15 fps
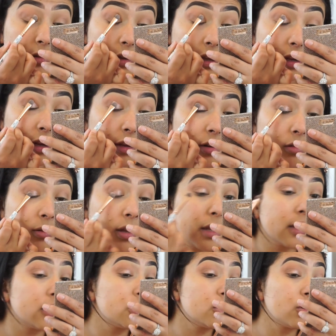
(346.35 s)
Again, I don't want
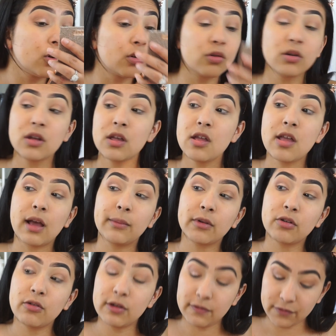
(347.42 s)
it to go, I'm
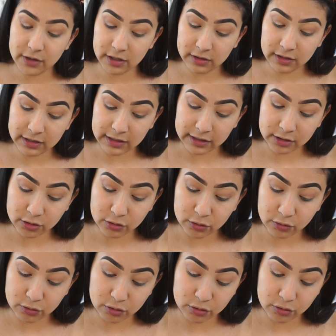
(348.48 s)
not going for anything like
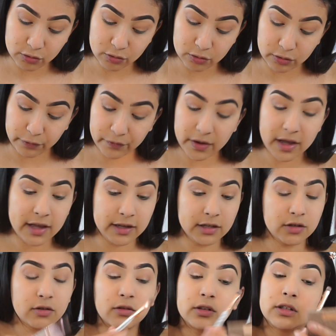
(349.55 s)
too
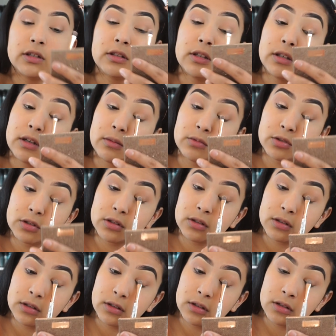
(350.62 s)
defined or anything. I'm just going
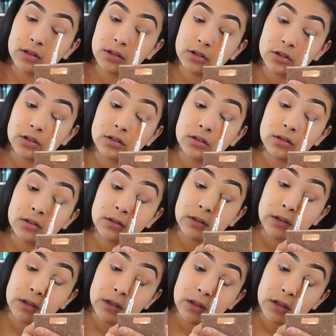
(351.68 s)
to literally just
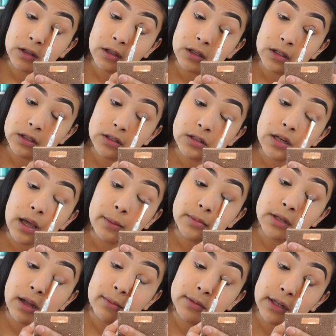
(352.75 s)
tap,
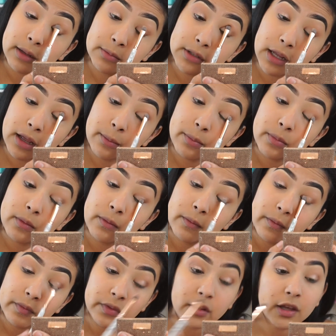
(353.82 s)
tap, tap, tap.
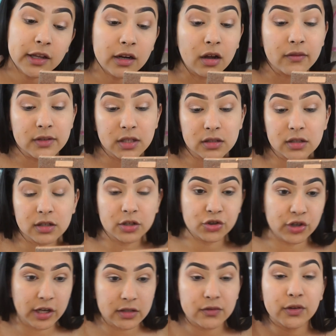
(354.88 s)
And obviously it's going to
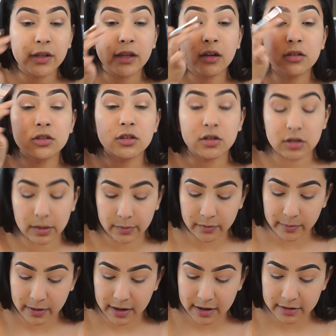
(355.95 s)
transfer like to the top of
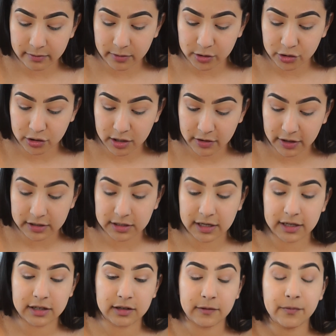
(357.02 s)
my eye, which that's
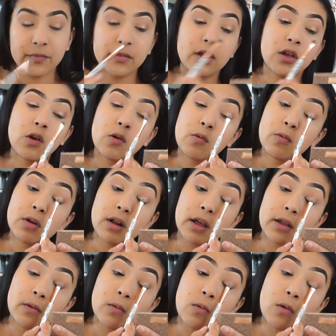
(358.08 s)
kind of what
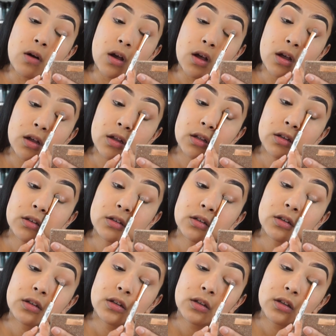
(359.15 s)
I
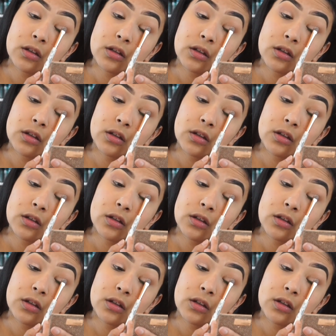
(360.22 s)
want.